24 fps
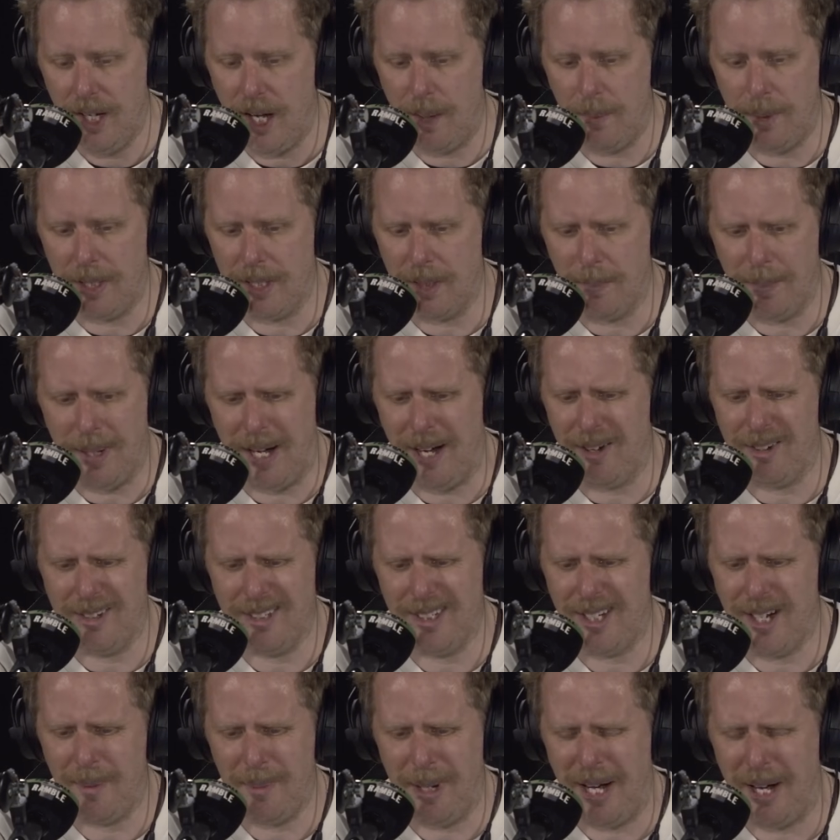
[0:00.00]
I mean, about
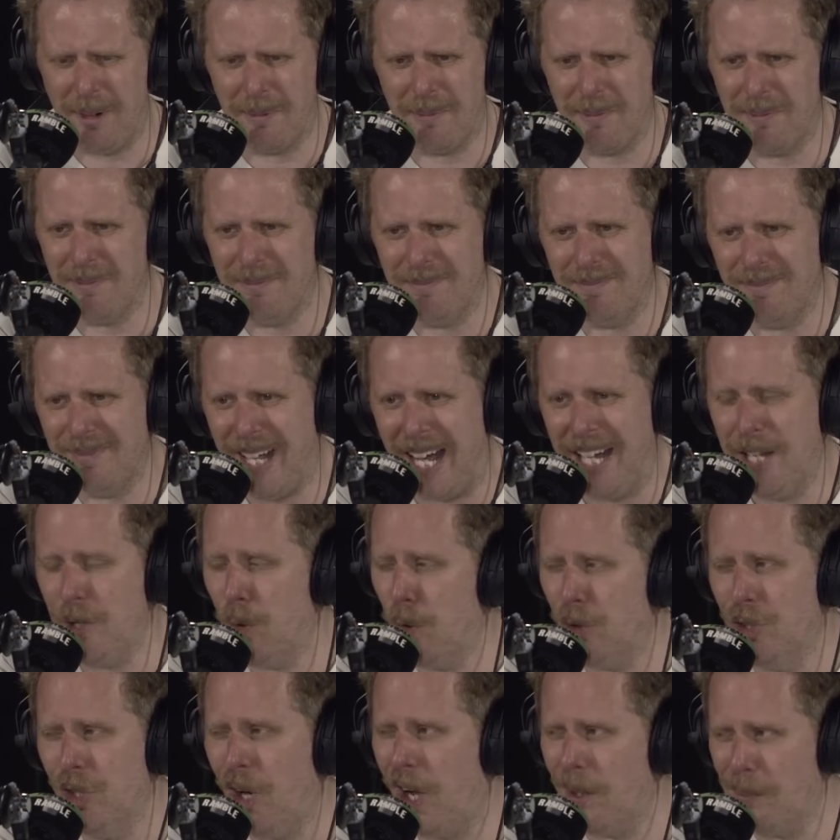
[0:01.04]
8
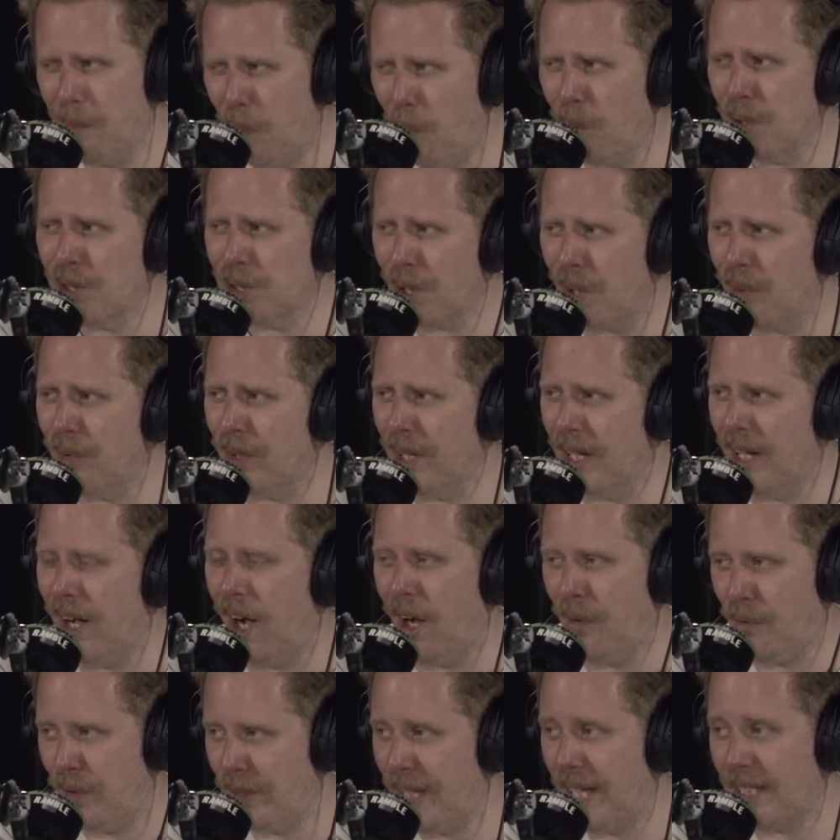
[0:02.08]
or 9 points off it.
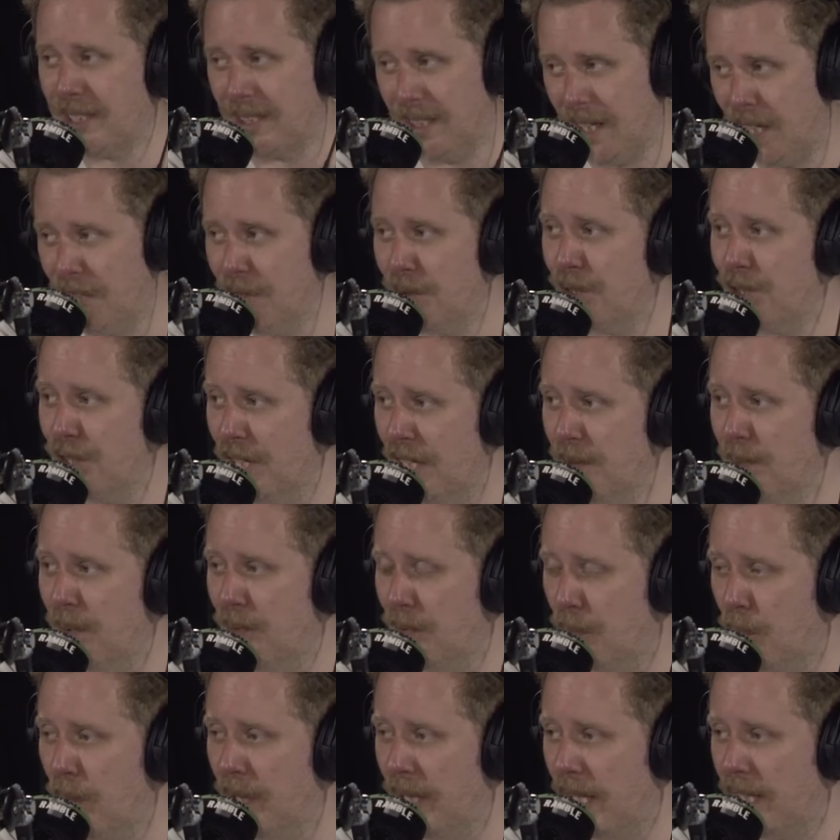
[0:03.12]
I think that's an
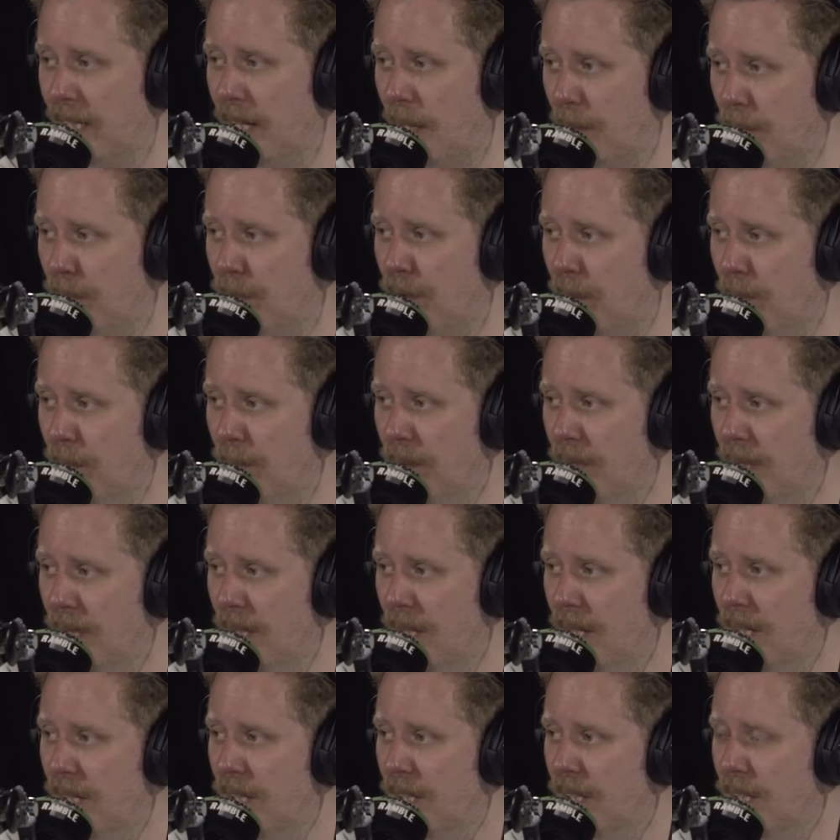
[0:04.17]
underachievement for where they came from
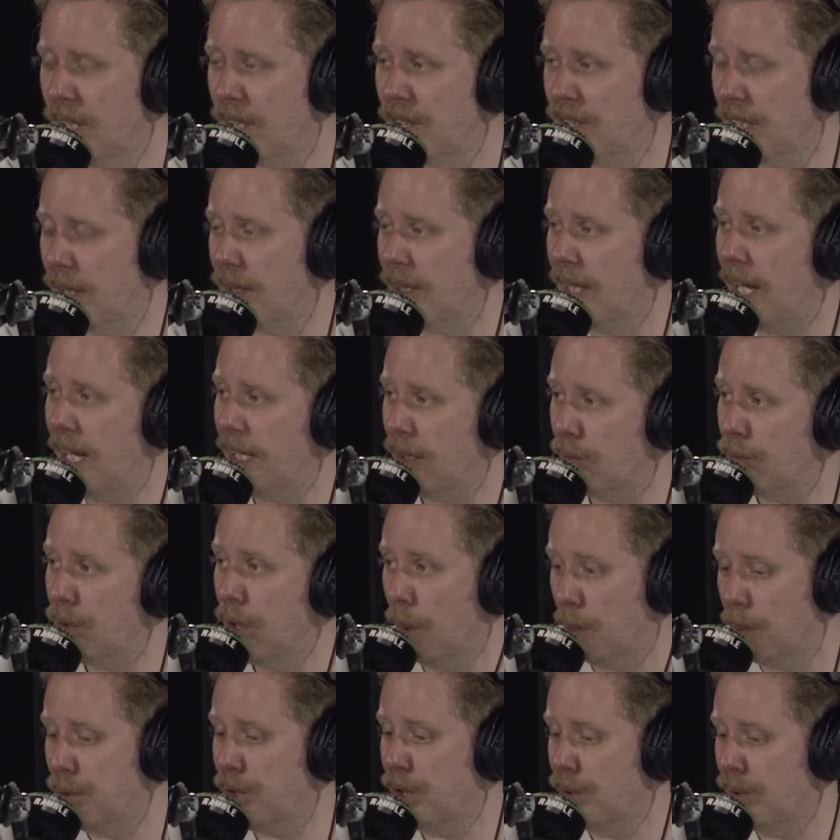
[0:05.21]
because they had a
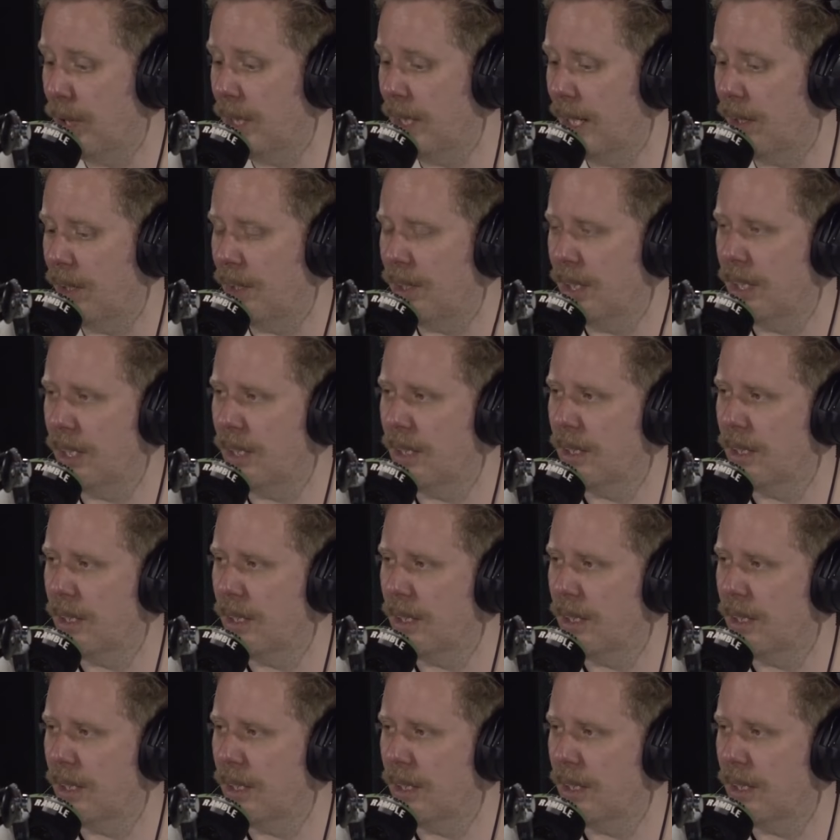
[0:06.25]
real opportunity there, I think.